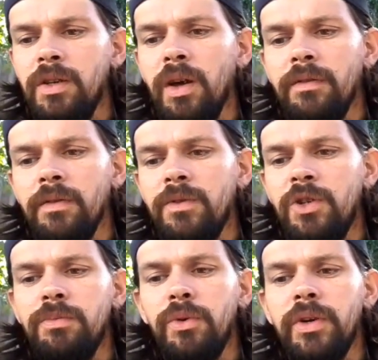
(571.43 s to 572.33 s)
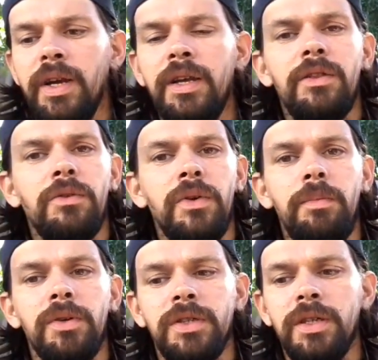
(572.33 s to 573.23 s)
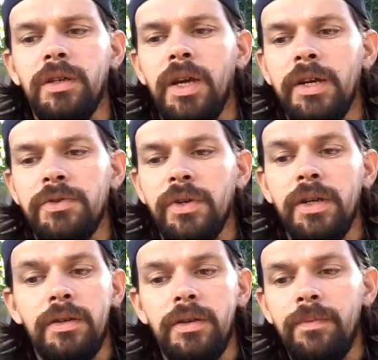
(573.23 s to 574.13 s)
you have a 2.83% catch rate.